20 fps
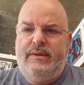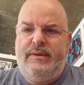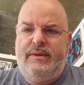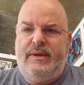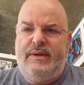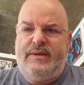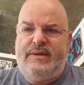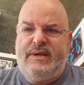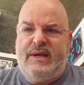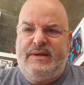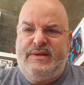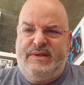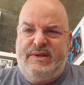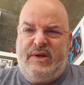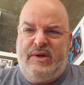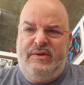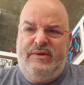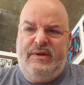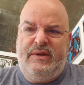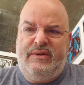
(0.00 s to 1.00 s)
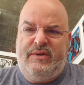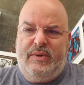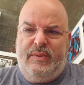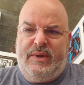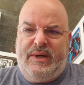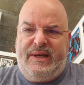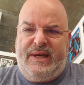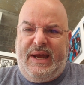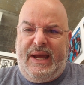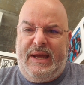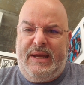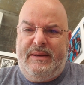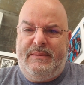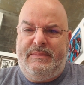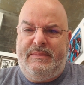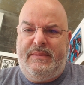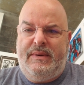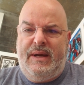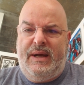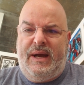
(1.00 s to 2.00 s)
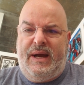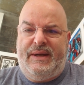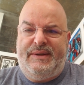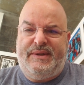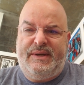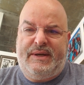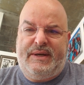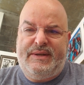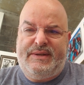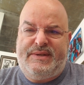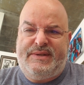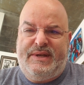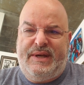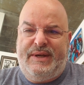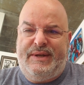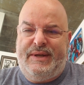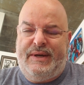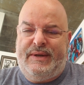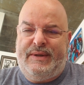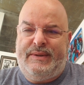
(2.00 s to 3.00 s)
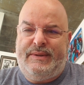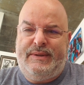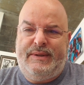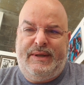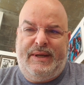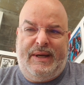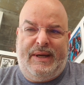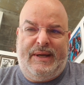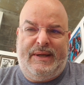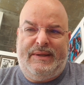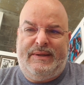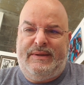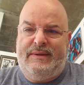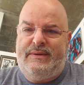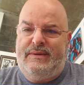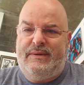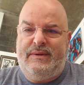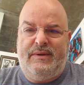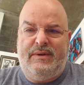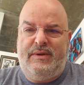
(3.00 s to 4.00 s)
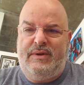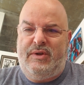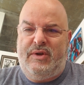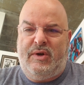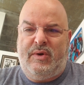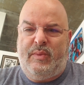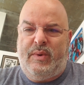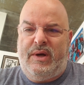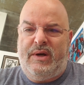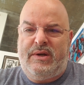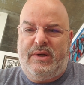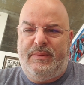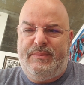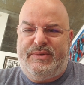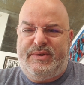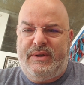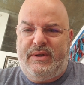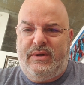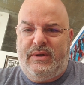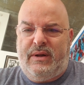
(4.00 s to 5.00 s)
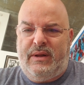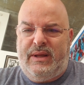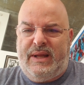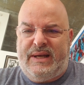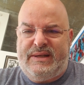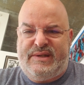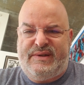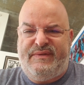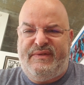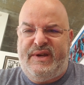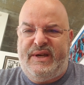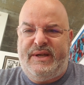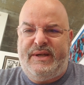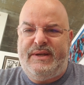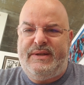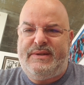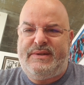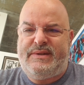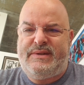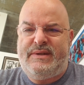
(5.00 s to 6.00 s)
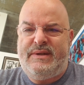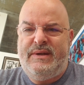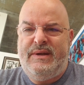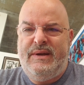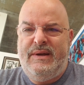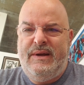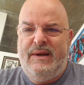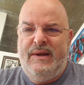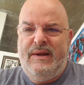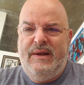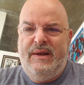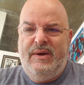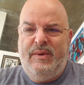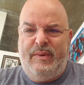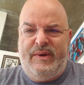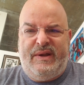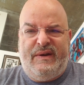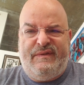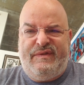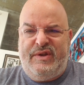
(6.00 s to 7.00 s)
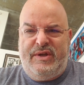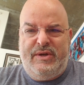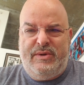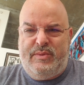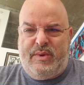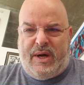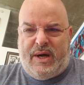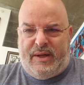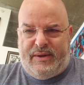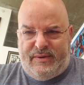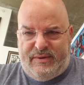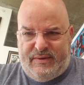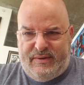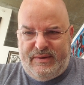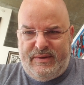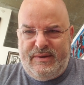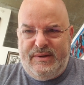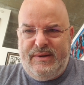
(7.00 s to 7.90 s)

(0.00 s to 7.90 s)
This has turned into a game and a casino, and you're welcome to go to Las Vegas whenever you want.